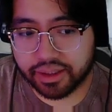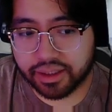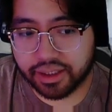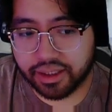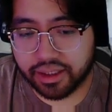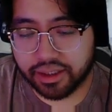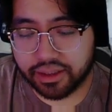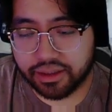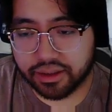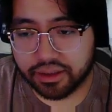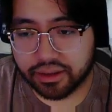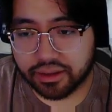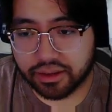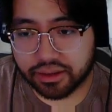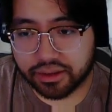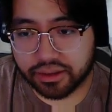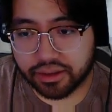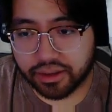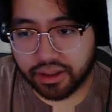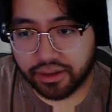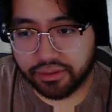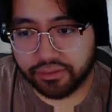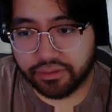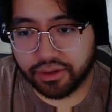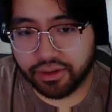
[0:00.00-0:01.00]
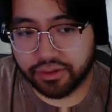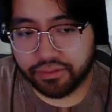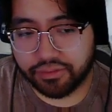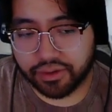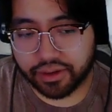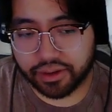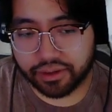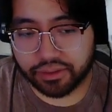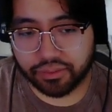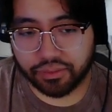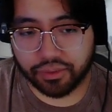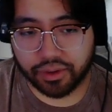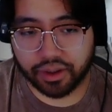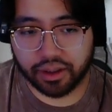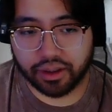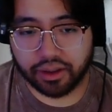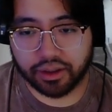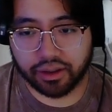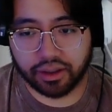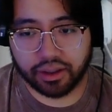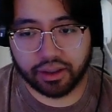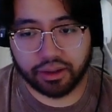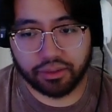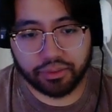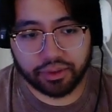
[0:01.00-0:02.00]
and it does also have the effect where
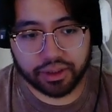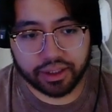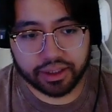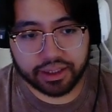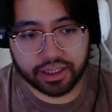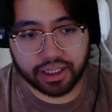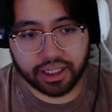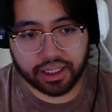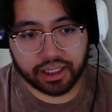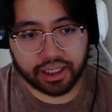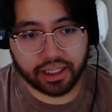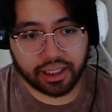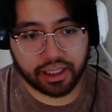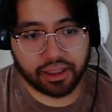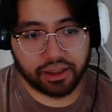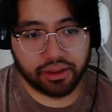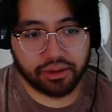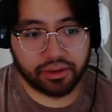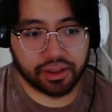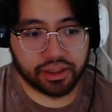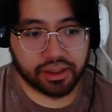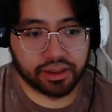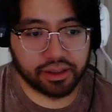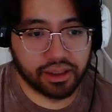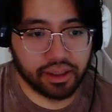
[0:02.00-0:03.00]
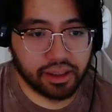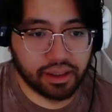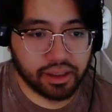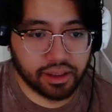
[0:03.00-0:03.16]
when attacking, you can